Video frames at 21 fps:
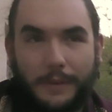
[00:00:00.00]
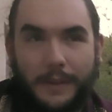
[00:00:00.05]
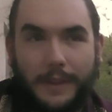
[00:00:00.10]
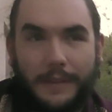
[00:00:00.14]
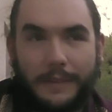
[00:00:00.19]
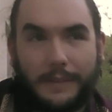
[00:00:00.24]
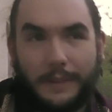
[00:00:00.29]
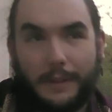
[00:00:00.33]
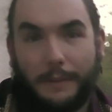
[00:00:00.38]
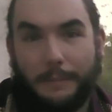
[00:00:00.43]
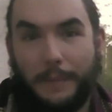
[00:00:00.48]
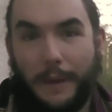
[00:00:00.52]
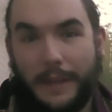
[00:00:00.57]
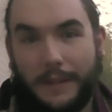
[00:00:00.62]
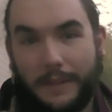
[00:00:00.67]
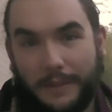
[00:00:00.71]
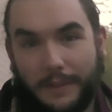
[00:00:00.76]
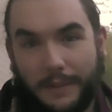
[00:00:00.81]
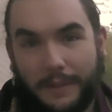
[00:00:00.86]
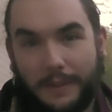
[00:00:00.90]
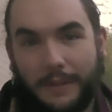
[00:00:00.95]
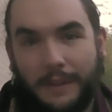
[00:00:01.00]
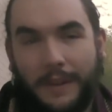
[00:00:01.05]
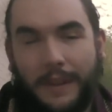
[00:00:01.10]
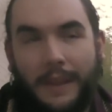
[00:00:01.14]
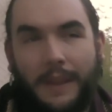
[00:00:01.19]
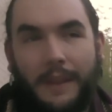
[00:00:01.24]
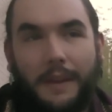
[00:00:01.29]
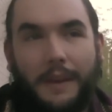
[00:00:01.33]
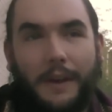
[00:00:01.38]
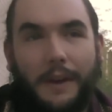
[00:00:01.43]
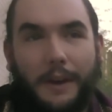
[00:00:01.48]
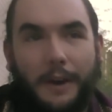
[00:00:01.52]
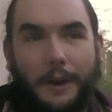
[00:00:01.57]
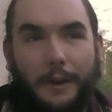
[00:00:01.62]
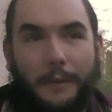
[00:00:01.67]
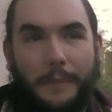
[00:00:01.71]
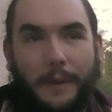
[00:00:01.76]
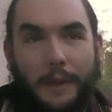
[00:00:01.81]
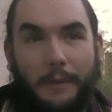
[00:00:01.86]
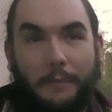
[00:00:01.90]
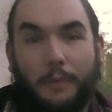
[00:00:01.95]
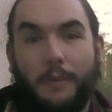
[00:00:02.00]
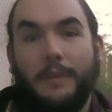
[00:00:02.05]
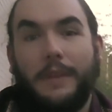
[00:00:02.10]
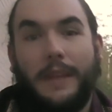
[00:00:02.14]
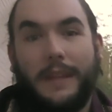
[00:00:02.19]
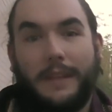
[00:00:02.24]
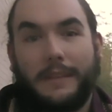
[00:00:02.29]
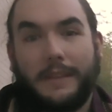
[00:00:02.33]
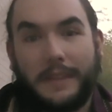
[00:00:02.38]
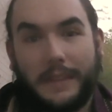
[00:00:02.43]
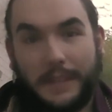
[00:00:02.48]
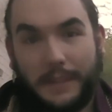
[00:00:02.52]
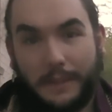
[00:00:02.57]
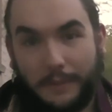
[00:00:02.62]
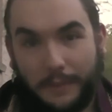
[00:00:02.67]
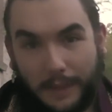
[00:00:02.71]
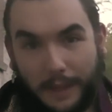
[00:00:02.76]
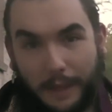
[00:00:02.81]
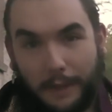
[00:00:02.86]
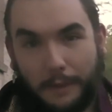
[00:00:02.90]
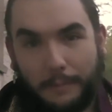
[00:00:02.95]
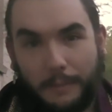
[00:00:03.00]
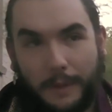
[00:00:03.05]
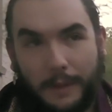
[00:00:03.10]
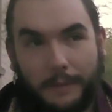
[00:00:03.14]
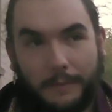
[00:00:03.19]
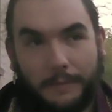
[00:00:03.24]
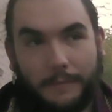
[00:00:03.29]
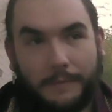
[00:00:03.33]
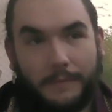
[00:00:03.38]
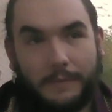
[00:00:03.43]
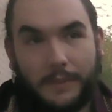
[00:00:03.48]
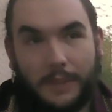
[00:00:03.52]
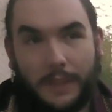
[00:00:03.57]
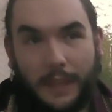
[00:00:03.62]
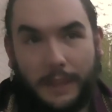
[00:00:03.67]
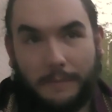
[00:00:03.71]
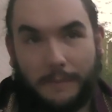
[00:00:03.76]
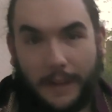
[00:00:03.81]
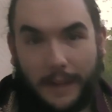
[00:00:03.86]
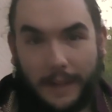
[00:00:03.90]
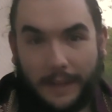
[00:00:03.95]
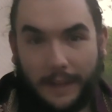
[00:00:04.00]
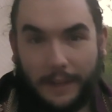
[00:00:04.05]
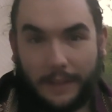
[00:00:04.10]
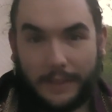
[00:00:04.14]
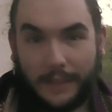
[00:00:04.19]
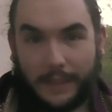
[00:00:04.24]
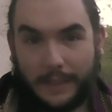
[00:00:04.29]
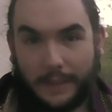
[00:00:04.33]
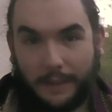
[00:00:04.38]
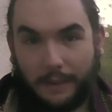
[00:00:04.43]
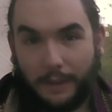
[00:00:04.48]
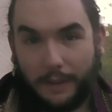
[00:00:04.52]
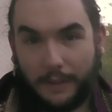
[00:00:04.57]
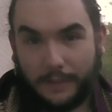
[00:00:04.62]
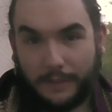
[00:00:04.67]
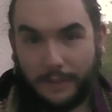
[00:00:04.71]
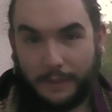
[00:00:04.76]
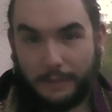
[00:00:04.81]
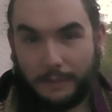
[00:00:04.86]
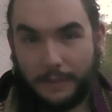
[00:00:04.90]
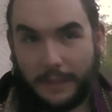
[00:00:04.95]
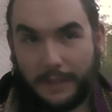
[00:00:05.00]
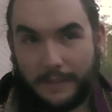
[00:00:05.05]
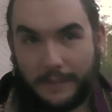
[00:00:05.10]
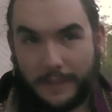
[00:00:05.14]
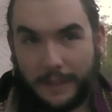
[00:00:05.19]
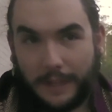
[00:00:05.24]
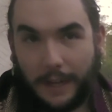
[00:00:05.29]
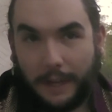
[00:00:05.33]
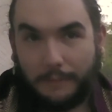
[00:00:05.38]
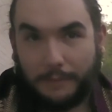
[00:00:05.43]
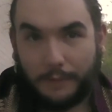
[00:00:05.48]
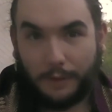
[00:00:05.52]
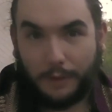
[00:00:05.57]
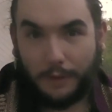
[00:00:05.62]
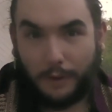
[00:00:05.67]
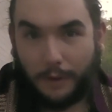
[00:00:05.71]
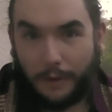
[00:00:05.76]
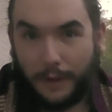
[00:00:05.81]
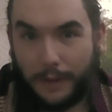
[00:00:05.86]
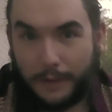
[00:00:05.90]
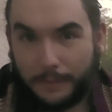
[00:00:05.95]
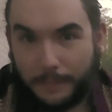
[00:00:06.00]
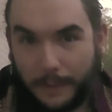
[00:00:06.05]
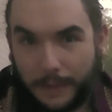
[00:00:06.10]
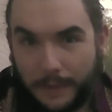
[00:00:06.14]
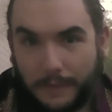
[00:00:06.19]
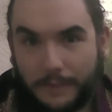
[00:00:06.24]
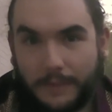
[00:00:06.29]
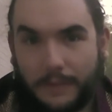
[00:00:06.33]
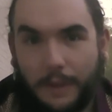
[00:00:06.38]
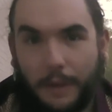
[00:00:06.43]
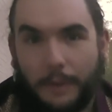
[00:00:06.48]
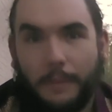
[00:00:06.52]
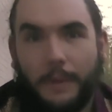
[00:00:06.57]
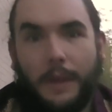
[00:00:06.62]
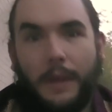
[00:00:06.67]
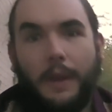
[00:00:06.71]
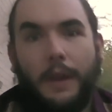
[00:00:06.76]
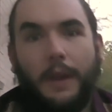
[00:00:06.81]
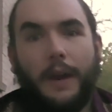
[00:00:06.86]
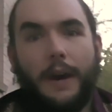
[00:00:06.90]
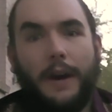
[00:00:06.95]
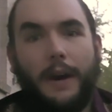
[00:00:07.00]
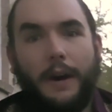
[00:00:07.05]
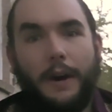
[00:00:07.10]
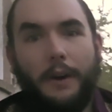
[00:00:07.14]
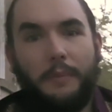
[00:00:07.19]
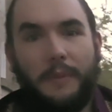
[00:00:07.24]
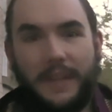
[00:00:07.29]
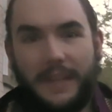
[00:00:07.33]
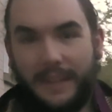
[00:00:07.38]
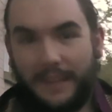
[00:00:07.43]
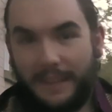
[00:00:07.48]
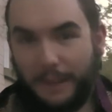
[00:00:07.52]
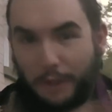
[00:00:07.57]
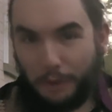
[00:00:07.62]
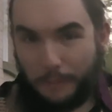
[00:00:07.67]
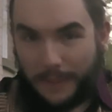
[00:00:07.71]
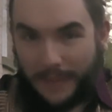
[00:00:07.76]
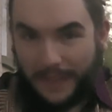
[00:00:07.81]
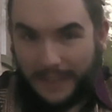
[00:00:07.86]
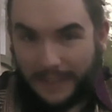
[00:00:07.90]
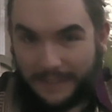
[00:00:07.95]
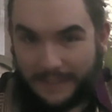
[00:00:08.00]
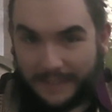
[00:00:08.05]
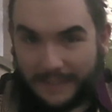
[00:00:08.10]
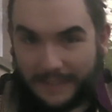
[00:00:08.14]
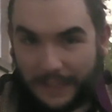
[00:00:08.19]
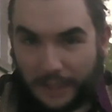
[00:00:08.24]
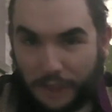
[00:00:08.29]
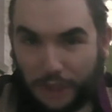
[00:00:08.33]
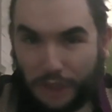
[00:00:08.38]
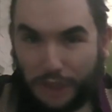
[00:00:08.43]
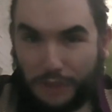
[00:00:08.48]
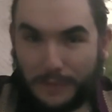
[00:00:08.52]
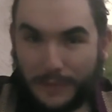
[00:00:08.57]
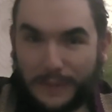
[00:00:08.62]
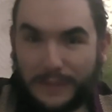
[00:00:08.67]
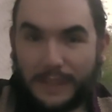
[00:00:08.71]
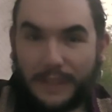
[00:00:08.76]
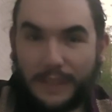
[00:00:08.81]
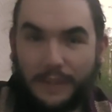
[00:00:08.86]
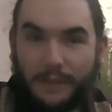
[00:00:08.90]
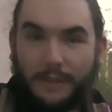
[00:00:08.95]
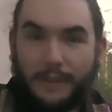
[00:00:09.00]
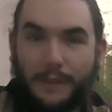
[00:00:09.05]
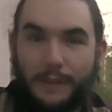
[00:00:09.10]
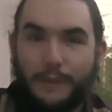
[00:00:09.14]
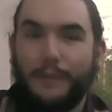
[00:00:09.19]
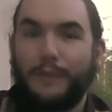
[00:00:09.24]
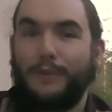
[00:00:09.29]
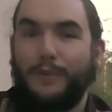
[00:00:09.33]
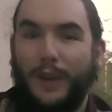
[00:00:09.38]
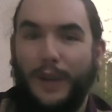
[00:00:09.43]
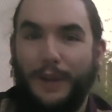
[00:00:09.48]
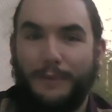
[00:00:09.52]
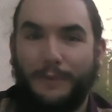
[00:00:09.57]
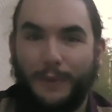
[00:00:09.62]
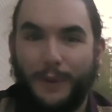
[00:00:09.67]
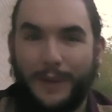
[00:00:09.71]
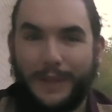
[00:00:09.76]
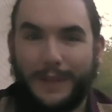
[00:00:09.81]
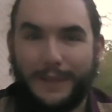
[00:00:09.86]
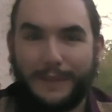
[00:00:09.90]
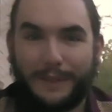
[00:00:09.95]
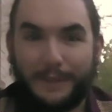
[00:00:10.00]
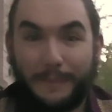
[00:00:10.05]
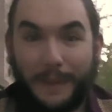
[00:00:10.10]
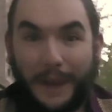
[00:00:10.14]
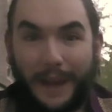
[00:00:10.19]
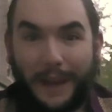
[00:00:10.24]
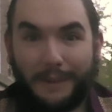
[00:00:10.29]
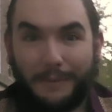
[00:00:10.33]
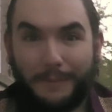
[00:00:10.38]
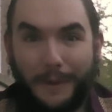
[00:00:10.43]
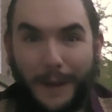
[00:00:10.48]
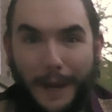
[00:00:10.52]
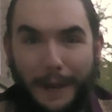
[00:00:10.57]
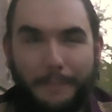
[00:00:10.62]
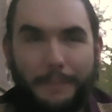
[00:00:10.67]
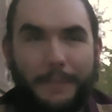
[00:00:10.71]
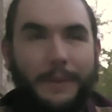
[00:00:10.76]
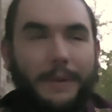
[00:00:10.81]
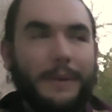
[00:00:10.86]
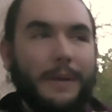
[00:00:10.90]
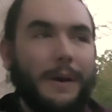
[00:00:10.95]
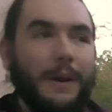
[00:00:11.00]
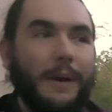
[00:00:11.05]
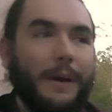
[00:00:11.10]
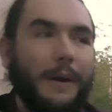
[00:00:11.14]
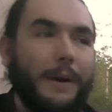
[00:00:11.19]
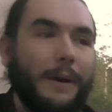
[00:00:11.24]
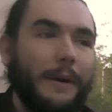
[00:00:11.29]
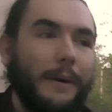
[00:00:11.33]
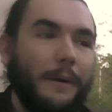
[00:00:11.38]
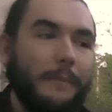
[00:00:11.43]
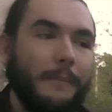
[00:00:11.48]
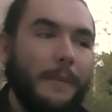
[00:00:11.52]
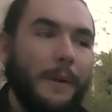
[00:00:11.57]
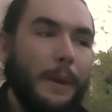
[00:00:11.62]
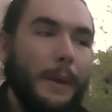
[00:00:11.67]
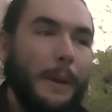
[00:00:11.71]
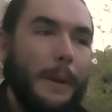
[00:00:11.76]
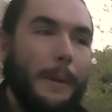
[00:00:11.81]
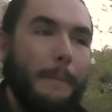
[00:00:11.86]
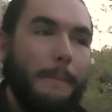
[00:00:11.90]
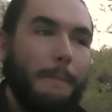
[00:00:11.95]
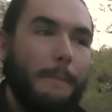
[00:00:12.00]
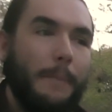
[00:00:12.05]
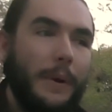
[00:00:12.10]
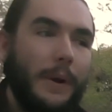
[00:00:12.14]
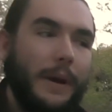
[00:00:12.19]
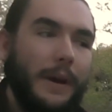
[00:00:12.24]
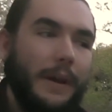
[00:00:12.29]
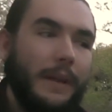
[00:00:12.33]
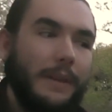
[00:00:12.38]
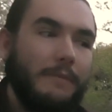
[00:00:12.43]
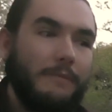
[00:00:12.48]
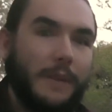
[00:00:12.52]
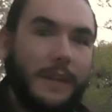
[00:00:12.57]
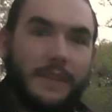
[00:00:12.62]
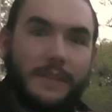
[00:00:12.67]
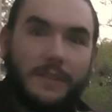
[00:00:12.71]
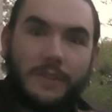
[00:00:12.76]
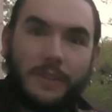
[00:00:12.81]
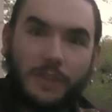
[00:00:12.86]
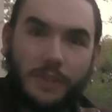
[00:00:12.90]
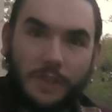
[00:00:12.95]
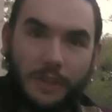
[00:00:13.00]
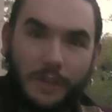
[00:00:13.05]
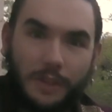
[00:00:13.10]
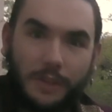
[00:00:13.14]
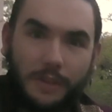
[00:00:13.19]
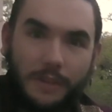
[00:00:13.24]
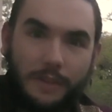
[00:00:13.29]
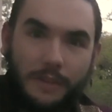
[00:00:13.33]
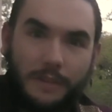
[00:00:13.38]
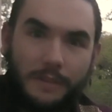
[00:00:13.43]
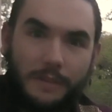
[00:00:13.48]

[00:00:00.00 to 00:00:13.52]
is a competitor, and will likely kill them if they find out that they're also lusting after her husband. So we get a little bit incestuous here. This is why Freud gets a bad rap. But rest assured,